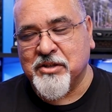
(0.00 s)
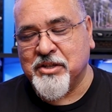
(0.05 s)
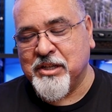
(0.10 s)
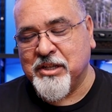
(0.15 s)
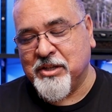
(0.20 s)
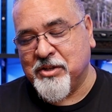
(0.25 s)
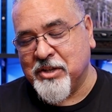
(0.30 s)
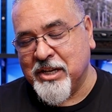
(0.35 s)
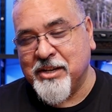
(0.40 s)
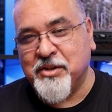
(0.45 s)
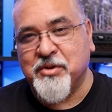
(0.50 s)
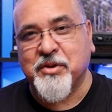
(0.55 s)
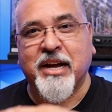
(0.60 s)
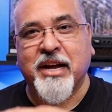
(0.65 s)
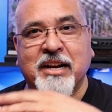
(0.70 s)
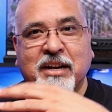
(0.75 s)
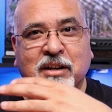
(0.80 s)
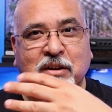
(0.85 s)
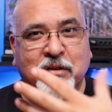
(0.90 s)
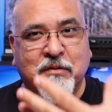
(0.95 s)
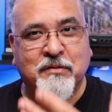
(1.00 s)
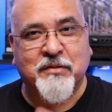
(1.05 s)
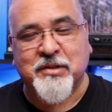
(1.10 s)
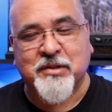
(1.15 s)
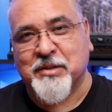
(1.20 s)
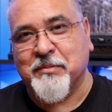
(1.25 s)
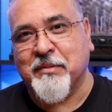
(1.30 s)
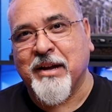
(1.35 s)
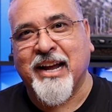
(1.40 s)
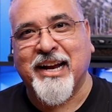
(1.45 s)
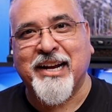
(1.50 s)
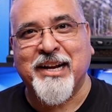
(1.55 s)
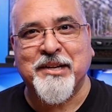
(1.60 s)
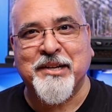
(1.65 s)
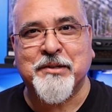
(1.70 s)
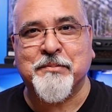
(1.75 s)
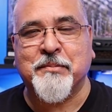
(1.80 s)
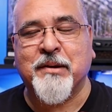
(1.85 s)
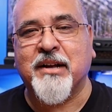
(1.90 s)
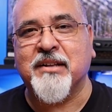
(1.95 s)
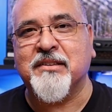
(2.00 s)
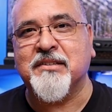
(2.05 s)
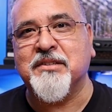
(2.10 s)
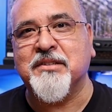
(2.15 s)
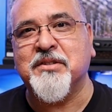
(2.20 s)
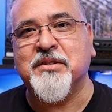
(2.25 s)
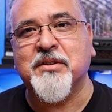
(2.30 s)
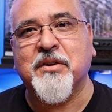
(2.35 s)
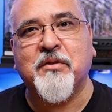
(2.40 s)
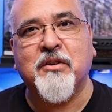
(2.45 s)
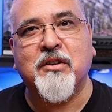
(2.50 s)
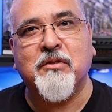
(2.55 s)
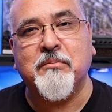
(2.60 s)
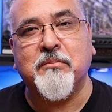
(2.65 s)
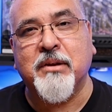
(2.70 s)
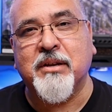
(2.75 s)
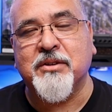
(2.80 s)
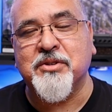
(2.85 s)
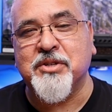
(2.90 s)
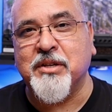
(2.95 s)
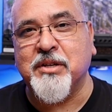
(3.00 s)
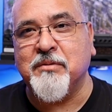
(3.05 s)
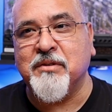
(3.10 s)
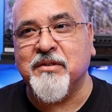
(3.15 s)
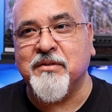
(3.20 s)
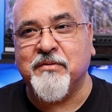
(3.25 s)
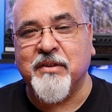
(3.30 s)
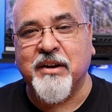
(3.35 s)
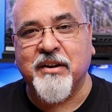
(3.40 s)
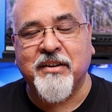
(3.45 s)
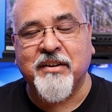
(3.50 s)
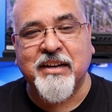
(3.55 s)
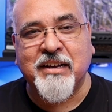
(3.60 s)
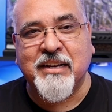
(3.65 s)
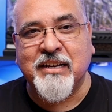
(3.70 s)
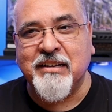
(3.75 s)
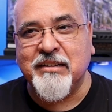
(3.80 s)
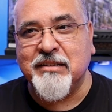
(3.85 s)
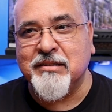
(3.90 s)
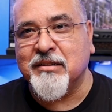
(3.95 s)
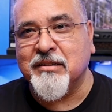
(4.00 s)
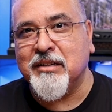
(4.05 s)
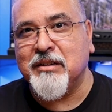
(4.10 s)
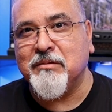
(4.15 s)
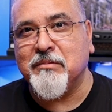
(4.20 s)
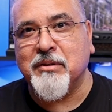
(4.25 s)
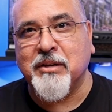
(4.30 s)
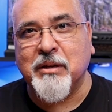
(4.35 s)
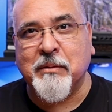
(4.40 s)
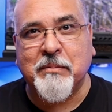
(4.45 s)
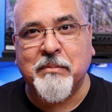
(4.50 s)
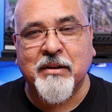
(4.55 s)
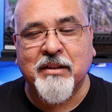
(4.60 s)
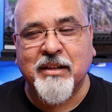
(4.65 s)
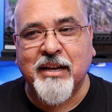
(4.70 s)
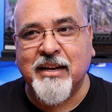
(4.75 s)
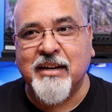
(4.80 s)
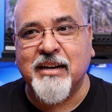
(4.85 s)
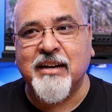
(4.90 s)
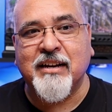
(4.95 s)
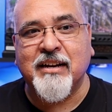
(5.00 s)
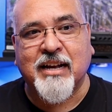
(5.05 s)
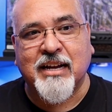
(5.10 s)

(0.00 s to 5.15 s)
She did try to look for some hiding spots and so on, but she was very easily manipulated.